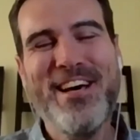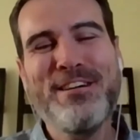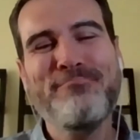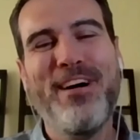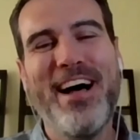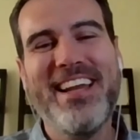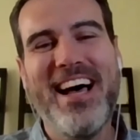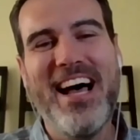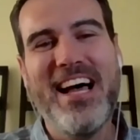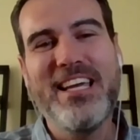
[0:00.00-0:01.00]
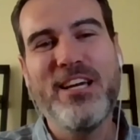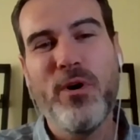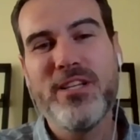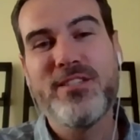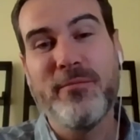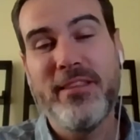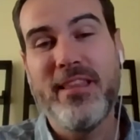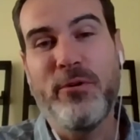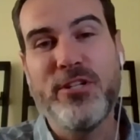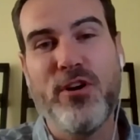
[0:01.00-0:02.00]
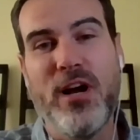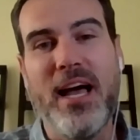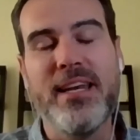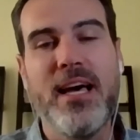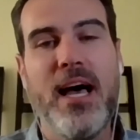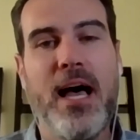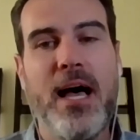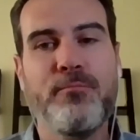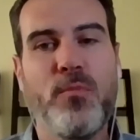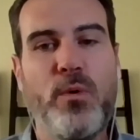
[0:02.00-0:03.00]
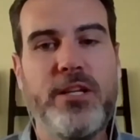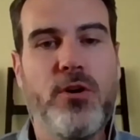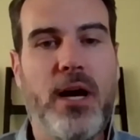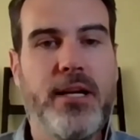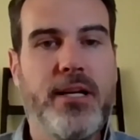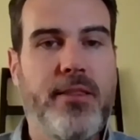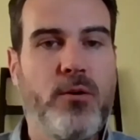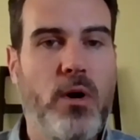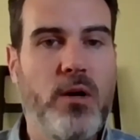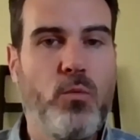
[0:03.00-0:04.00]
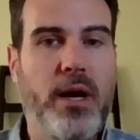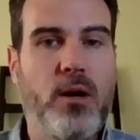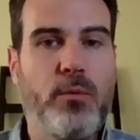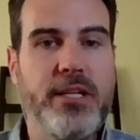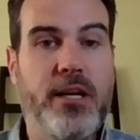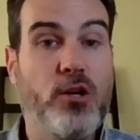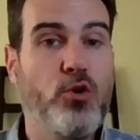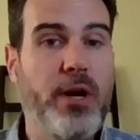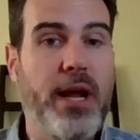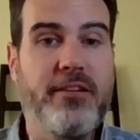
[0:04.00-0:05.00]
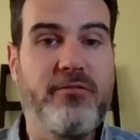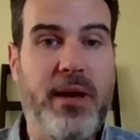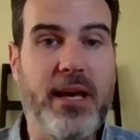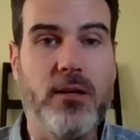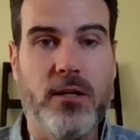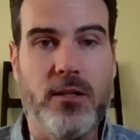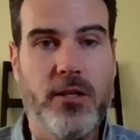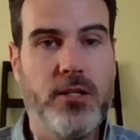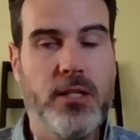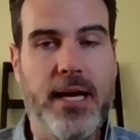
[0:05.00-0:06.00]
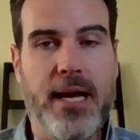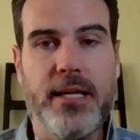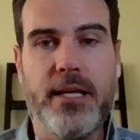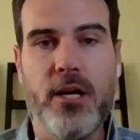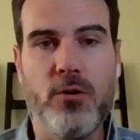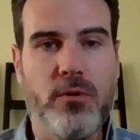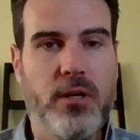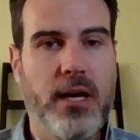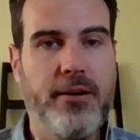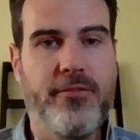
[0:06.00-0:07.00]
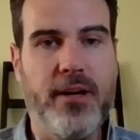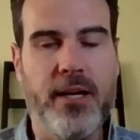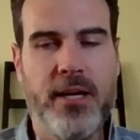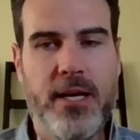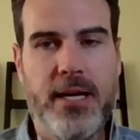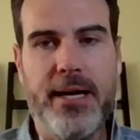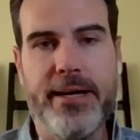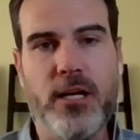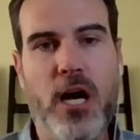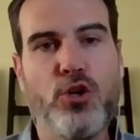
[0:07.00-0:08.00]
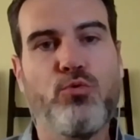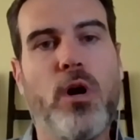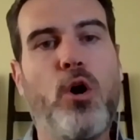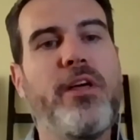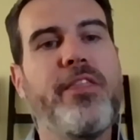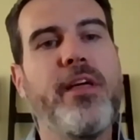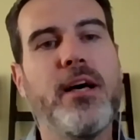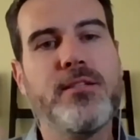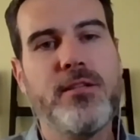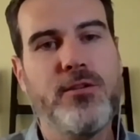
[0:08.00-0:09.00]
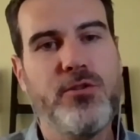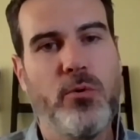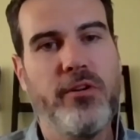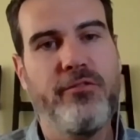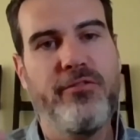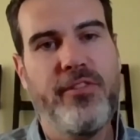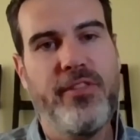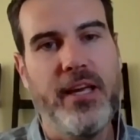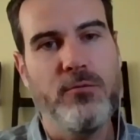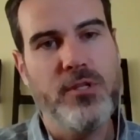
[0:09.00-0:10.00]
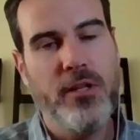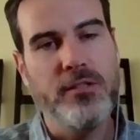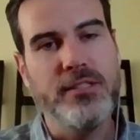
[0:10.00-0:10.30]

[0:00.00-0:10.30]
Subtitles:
but it was something that we tried. We tried another one where we did a creative mailer, a little, kind of a grow with us sort of thing. It was a little